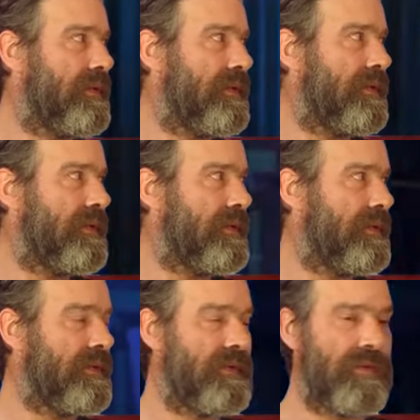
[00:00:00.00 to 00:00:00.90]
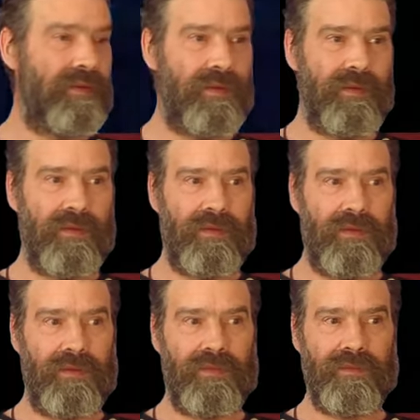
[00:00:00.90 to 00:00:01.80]

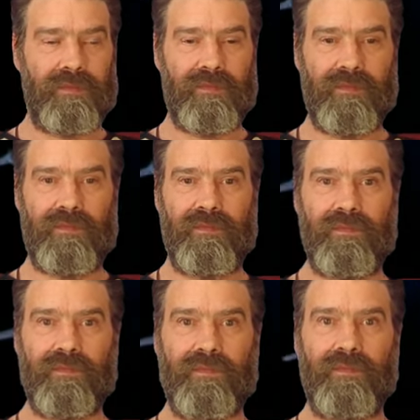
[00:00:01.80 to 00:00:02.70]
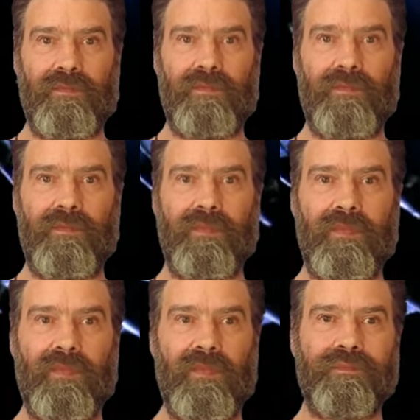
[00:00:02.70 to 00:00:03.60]

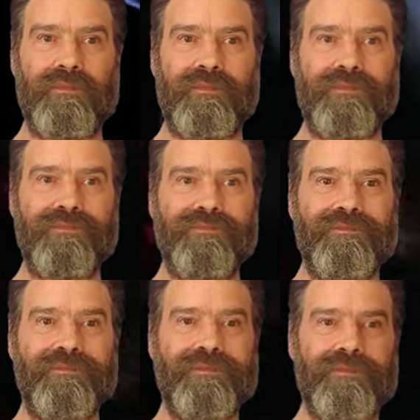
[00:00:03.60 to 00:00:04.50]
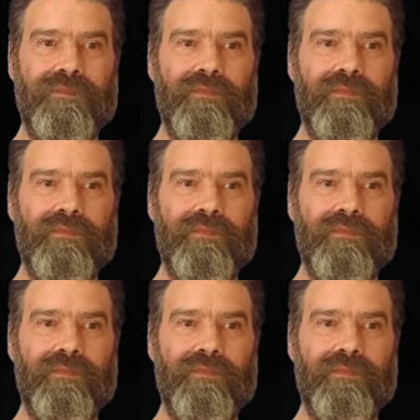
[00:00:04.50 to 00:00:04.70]
[no speech]